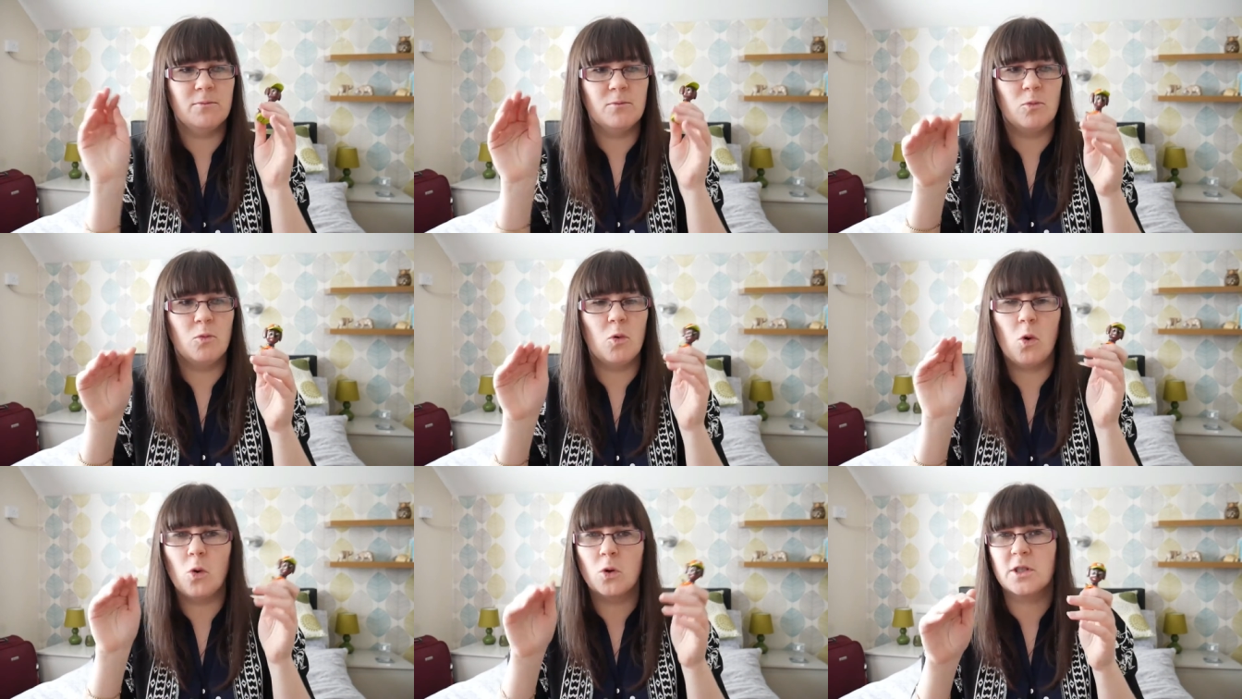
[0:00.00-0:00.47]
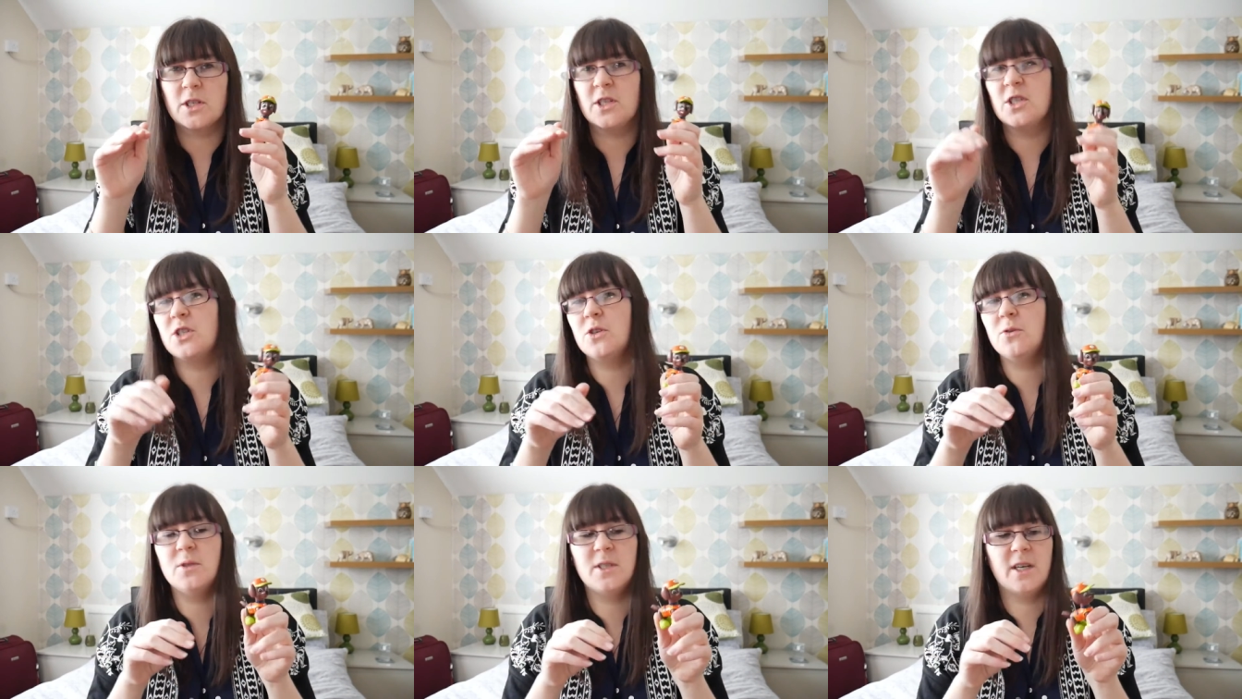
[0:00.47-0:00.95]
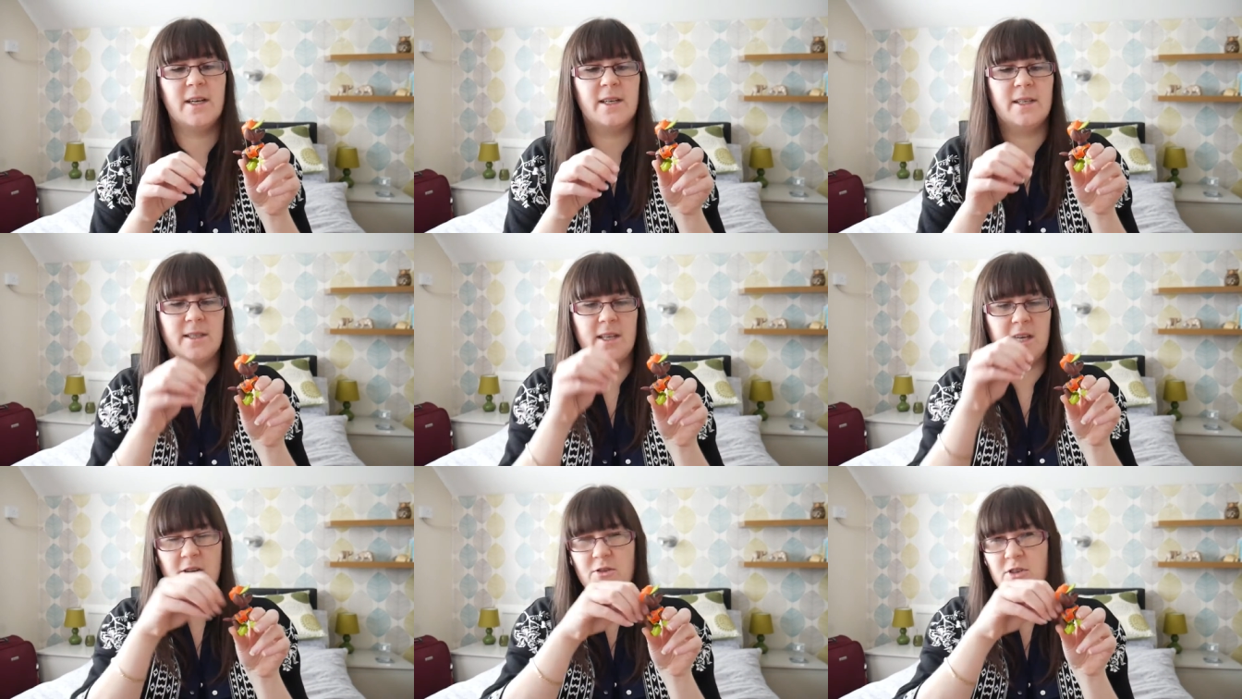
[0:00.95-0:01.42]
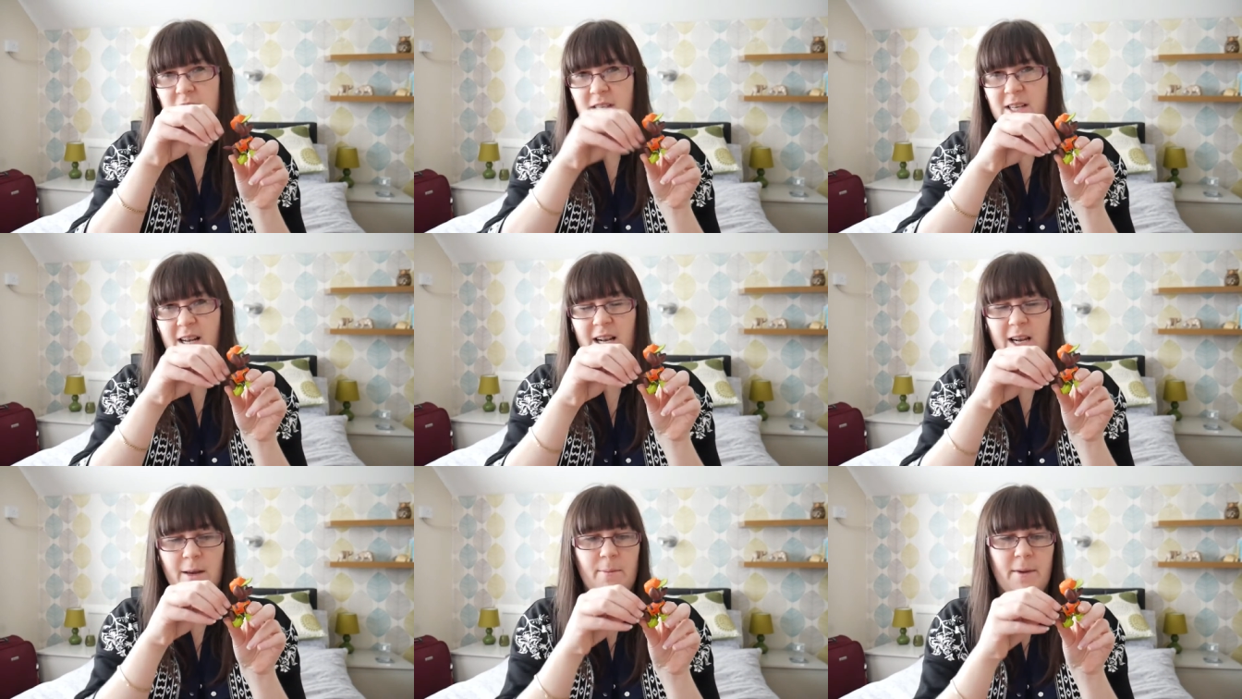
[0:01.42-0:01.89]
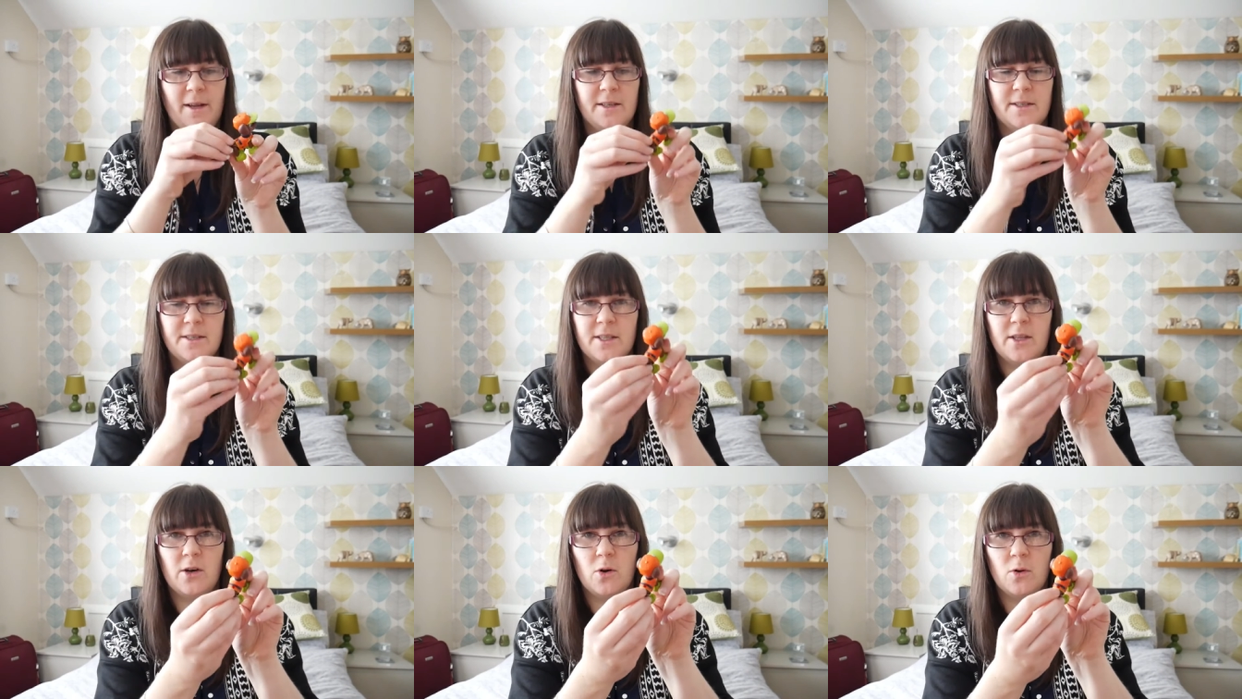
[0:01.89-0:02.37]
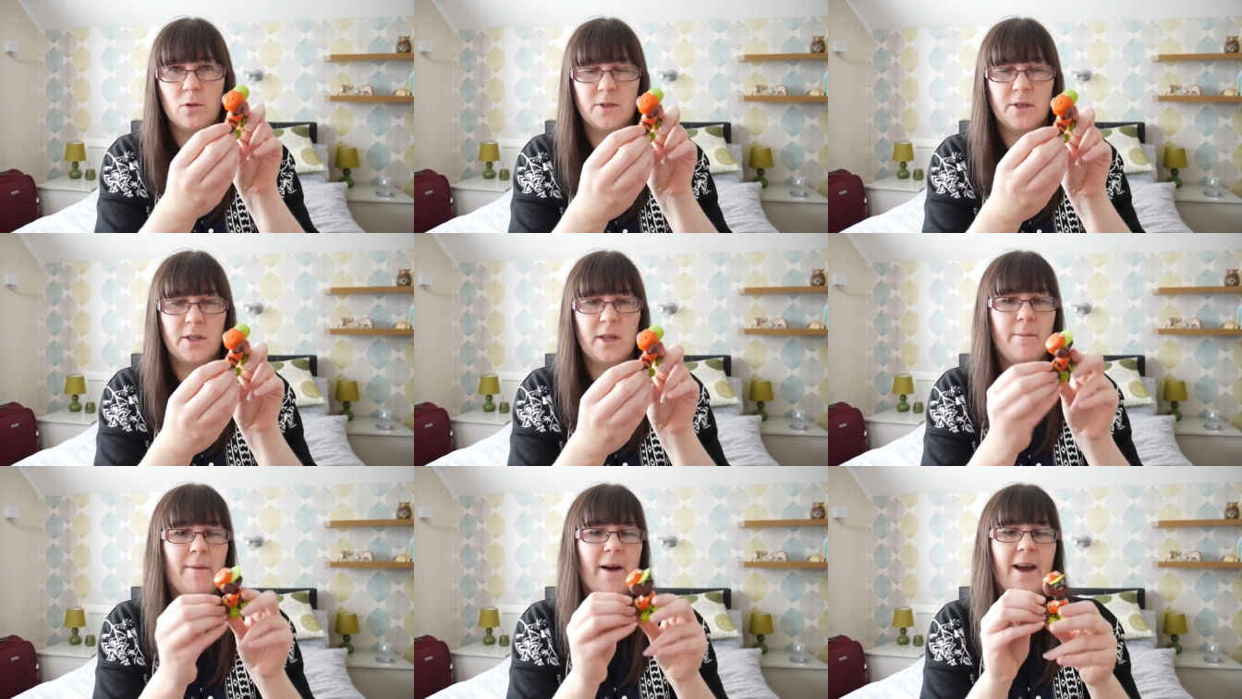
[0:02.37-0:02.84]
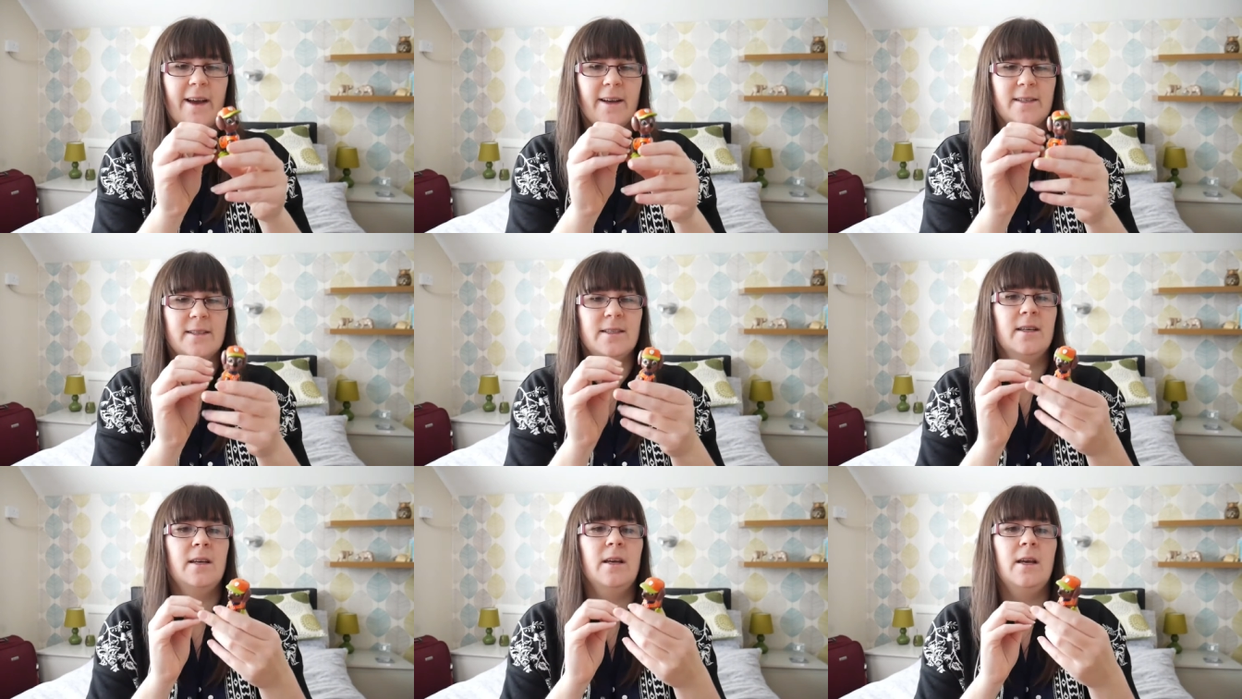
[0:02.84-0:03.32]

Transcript: water shooters that you just clip into the holes on their backs.